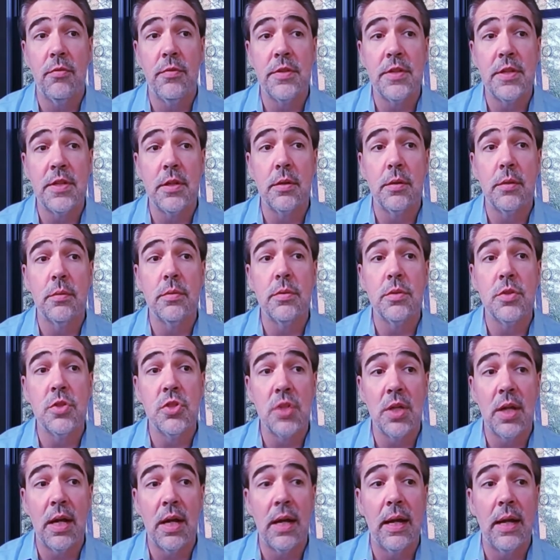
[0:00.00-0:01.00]
you know,
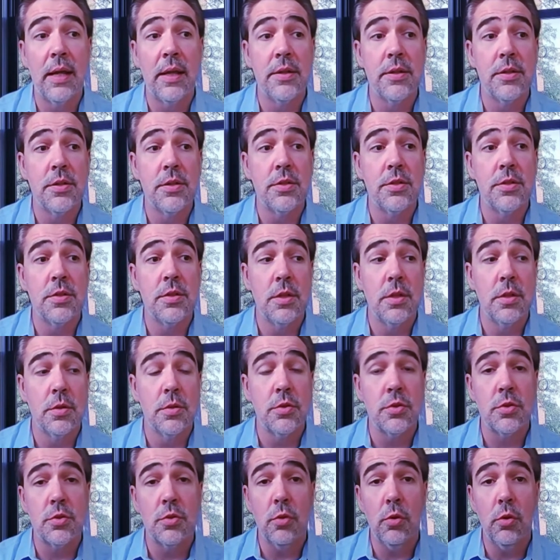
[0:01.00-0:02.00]
John's, you know,
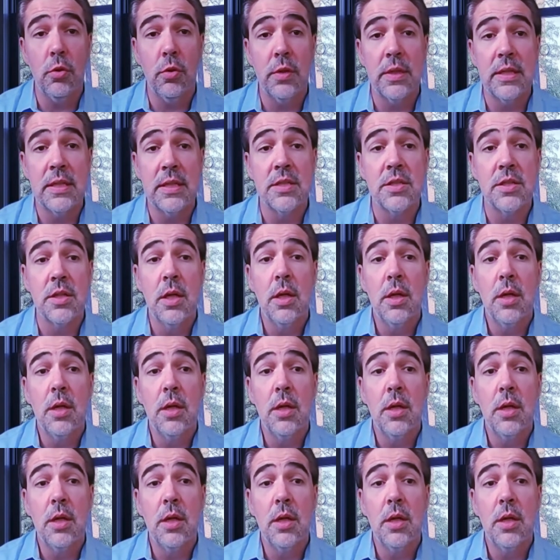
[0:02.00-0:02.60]
stories,